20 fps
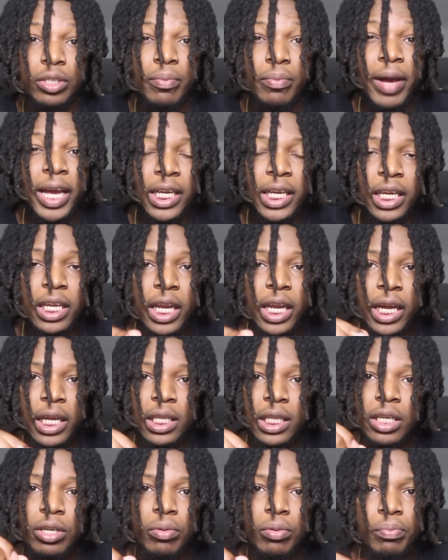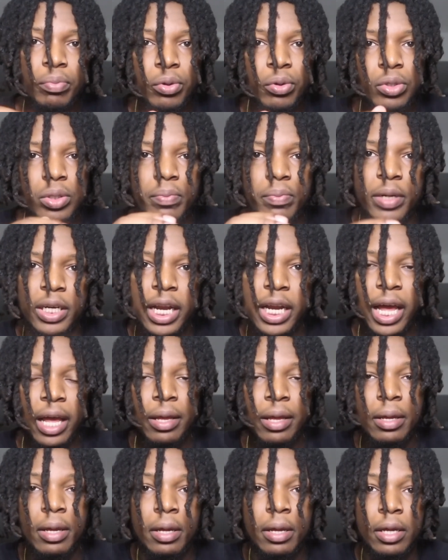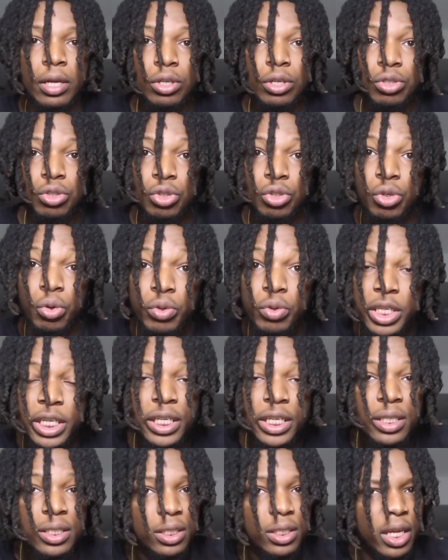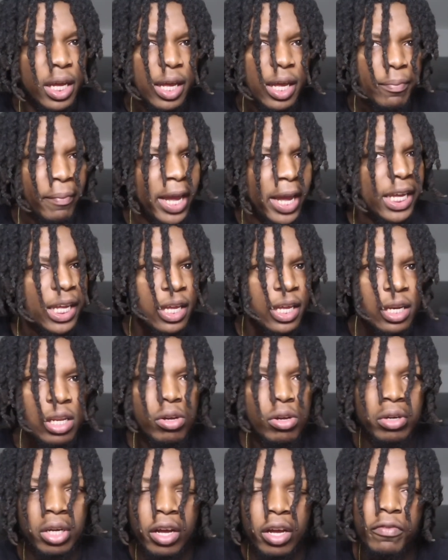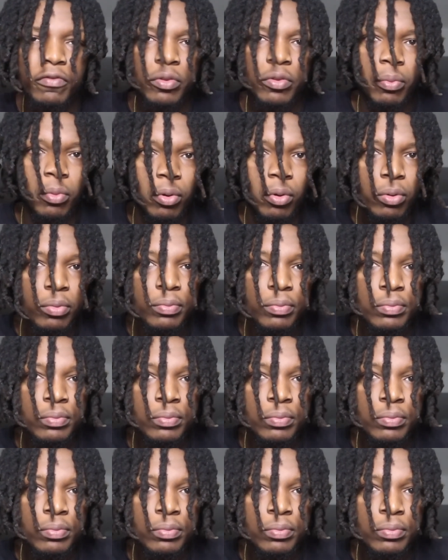You might get like a little boost, but not. 2 years, it might get a little comfortable.